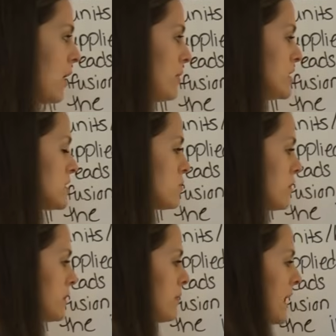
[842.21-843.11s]
And we just
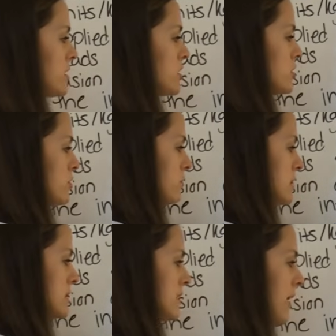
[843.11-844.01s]
want the patient to
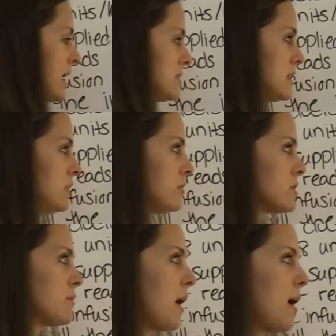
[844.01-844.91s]
receive eighteen
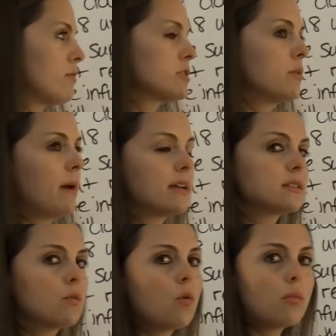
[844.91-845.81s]
units per hour. So
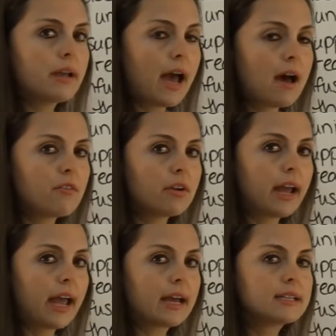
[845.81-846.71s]
based on what we have
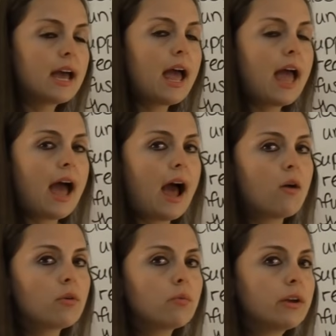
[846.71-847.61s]
on hand,
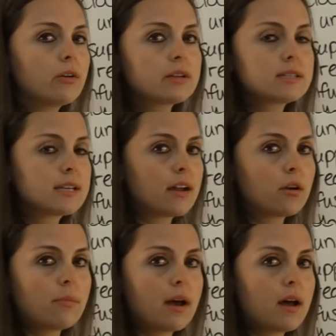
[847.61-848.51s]
how are we going to
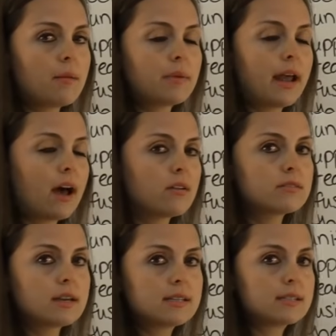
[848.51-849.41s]
set our pump, and
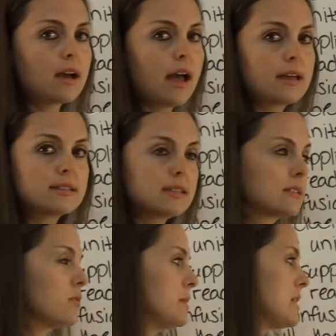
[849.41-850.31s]
how is, is
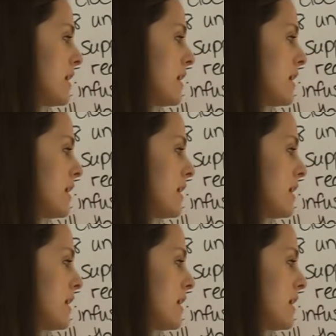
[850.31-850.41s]
this going to be